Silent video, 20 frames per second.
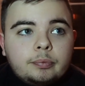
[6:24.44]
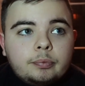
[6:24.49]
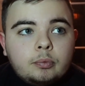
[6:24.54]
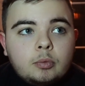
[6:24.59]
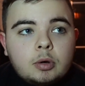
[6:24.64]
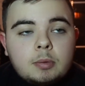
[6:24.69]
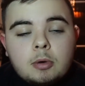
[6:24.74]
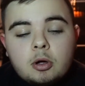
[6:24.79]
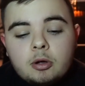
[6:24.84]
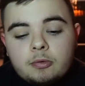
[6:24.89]

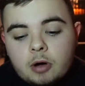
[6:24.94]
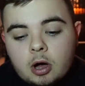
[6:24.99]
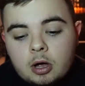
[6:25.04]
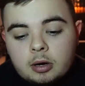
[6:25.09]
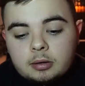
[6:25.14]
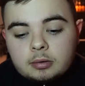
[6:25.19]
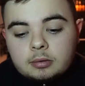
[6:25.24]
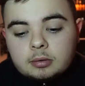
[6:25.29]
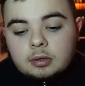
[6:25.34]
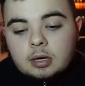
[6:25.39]
we move
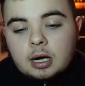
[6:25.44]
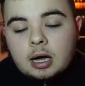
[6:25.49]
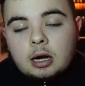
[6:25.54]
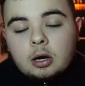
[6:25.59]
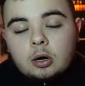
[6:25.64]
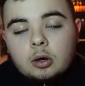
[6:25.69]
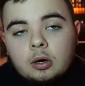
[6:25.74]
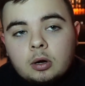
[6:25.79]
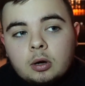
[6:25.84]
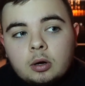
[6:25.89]
on, and
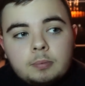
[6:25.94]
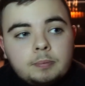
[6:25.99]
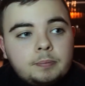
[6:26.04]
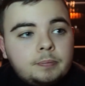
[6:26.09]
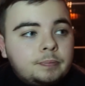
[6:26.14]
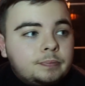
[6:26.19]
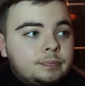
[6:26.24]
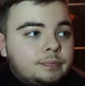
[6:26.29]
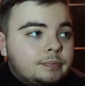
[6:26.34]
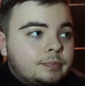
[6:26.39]
I'm
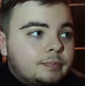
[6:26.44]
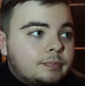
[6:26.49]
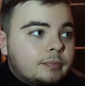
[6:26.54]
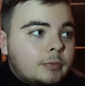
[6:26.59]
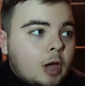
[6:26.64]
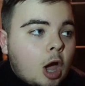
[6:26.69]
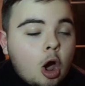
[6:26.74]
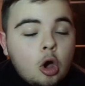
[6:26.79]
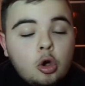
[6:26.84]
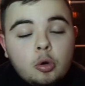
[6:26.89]

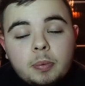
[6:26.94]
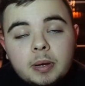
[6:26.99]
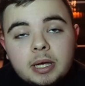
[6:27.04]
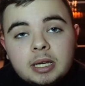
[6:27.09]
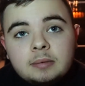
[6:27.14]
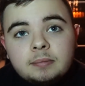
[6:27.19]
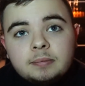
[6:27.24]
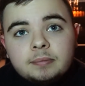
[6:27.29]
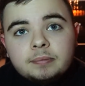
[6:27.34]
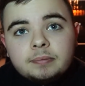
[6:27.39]

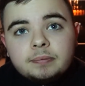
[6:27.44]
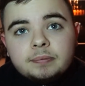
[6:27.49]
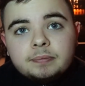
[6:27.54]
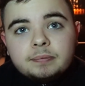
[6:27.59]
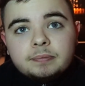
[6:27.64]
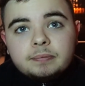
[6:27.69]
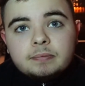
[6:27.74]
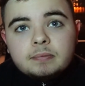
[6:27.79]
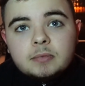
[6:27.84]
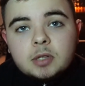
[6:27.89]
hoping
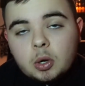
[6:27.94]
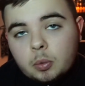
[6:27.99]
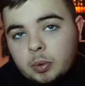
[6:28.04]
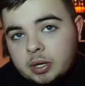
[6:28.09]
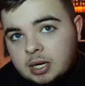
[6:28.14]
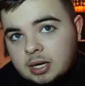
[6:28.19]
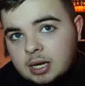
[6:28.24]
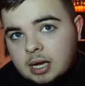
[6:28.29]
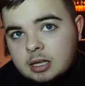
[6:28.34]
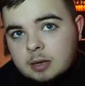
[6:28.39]
that we
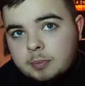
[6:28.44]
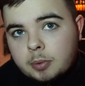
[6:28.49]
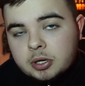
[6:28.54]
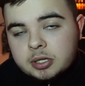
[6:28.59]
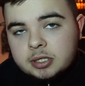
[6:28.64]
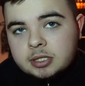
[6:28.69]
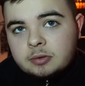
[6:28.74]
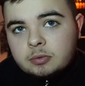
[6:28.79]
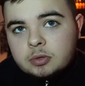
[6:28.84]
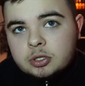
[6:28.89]
can get a
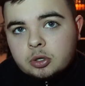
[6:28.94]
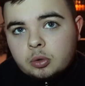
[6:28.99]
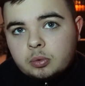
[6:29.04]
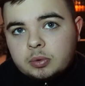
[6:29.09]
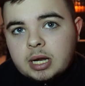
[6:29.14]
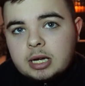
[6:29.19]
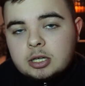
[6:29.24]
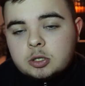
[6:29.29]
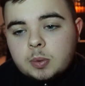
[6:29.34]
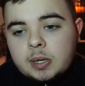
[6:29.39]
positive result
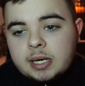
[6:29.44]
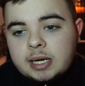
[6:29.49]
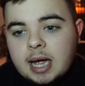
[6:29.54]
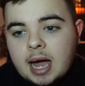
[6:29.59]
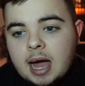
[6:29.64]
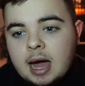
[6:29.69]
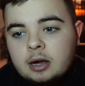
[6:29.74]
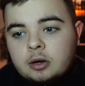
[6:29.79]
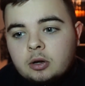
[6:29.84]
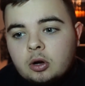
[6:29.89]
next week
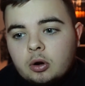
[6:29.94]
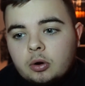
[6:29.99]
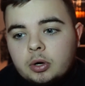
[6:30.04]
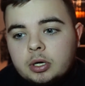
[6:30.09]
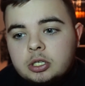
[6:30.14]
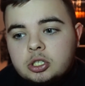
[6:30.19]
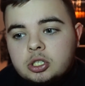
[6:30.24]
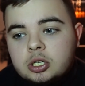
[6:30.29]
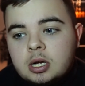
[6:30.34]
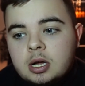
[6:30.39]
at
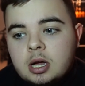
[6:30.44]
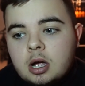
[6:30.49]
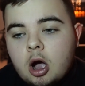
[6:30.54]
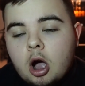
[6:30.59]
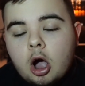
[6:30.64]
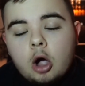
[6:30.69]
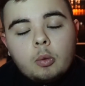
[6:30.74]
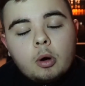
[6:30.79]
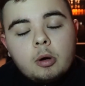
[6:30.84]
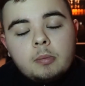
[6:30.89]
Norwich.
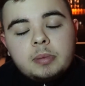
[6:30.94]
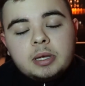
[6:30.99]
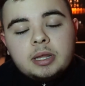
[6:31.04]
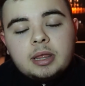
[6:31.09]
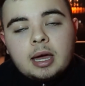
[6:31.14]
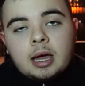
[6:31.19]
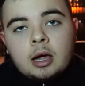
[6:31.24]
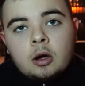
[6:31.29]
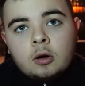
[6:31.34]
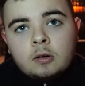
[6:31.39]
I won't be
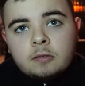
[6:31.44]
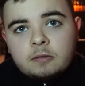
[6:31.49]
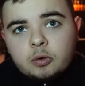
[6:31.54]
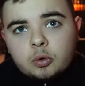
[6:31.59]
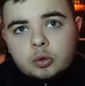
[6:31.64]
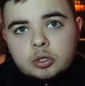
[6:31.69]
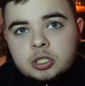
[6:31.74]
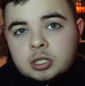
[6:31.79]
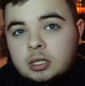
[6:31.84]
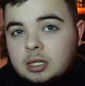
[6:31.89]
there.
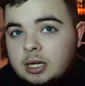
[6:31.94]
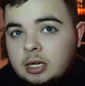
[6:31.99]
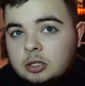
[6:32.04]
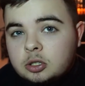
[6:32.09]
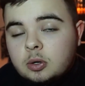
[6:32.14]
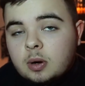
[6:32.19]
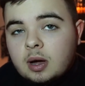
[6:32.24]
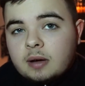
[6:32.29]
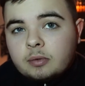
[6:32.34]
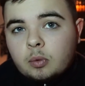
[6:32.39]
Unfortunately, I
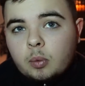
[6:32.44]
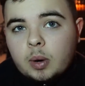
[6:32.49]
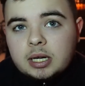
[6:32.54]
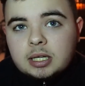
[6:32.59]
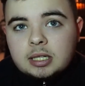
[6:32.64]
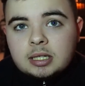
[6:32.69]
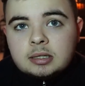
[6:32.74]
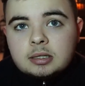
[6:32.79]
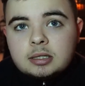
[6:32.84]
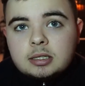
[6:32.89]
do have a
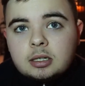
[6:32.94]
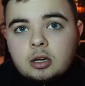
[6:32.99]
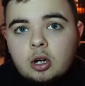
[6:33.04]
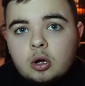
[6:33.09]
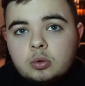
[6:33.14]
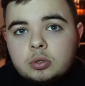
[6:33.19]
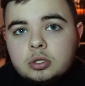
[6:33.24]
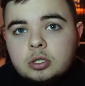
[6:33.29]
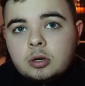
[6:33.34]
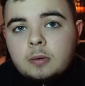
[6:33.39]
wedding to
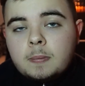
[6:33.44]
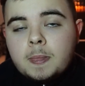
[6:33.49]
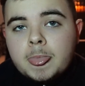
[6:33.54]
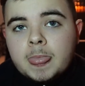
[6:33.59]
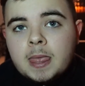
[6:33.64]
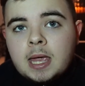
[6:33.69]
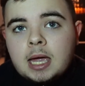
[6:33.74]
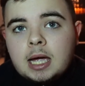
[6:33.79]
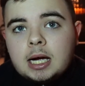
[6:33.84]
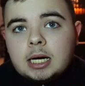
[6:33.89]
go to.
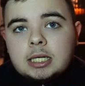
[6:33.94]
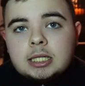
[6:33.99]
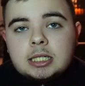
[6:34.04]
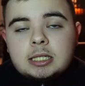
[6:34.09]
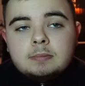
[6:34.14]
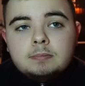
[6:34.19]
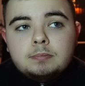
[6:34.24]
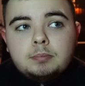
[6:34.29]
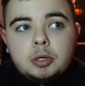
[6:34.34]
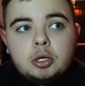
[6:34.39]

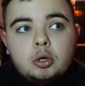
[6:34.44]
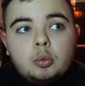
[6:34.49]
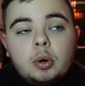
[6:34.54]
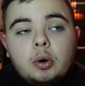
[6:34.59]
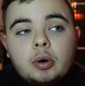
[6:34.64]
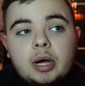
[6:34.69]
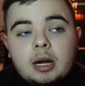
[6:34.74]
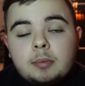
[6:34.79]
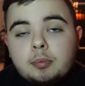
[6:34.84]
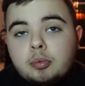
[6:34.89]
But you
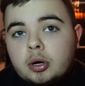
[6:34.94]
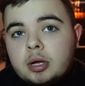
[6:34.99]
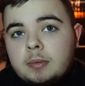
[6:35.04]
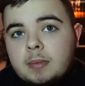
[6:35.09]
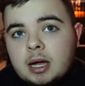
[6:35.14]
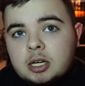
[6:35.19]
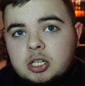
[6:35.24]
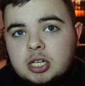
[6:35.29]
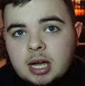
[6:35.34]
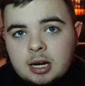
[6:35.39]
will get a
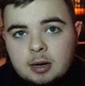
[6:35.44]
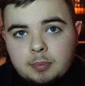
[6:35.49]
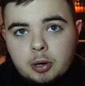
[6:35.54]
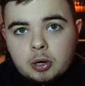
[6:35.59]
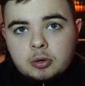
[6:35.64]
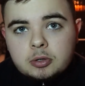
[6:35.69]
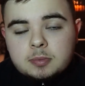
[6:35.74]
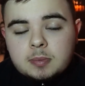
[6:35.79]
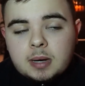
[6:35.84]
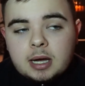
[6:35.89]
pre-match and a
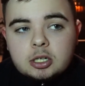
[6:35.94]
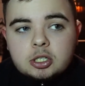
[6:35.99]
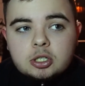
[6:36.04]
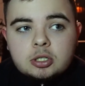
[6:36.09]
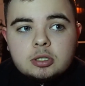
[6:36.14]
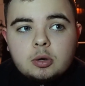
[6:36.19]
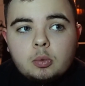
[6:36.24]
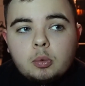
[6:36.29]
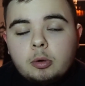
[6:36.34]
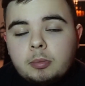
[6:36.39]
post-match,
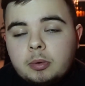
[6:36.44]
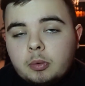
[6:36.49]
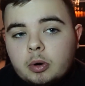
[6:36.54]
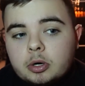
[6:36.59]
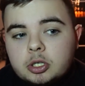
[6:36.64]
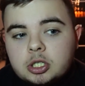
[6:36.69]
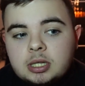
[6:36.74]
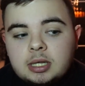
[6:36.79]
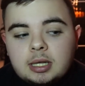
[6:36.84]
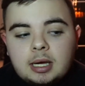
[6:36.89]
because I will be
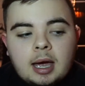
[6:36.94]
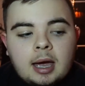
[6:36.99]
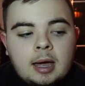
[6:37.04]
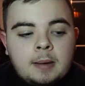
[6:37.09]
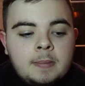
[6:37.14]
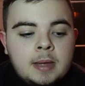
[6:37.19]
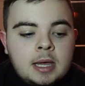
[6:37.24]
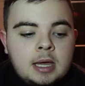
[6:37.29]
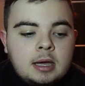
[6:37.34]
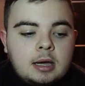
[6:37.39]
watching the
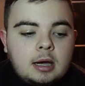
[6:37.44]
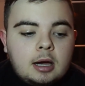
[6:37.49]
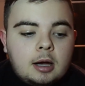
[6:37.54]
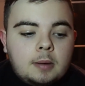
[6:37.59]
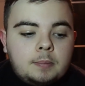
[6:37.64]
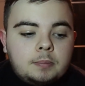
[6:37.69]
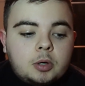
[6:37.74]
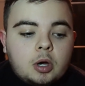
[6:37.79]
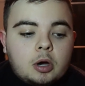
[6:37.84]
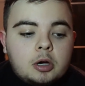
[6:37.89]
game,
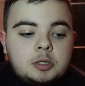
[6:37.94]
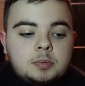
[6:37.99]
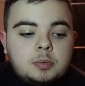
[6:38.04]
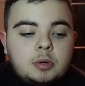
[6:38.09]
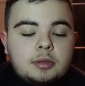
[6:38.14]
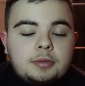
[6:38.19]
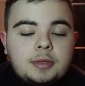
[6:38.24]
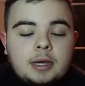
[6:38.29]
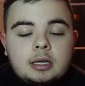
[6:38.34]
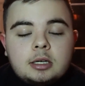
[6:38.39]
guys.
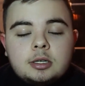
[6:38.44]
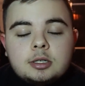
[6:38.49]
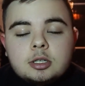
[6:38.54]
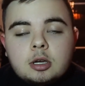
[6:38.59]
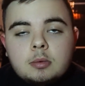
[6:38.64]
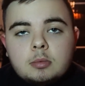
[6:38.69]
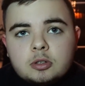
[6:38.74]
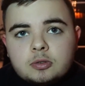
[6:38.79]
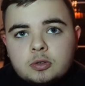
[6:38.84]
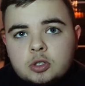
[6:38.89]
But thank you
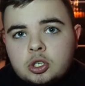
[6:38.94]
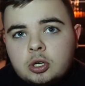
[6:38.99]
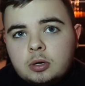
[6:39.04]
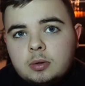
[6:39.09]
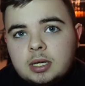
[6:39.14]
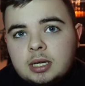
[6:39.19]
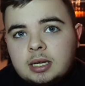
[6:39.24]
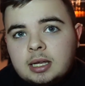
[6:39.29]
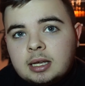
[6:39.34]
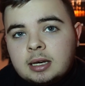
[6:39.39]
so much for
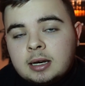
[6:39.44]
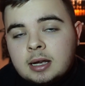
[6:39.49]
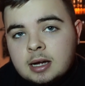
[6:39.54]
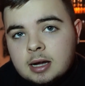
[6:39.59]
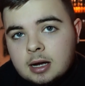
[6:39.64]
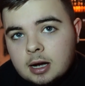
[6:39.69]
tuning in.